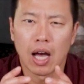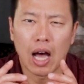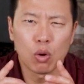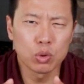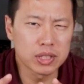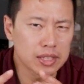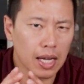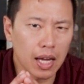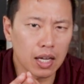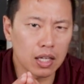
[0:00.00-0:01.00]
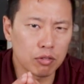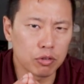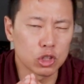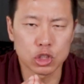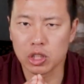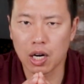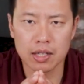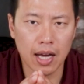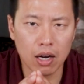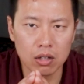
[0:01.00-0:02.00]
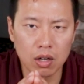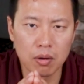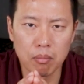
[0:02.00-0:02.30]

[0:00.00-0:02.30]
I would say if you start out,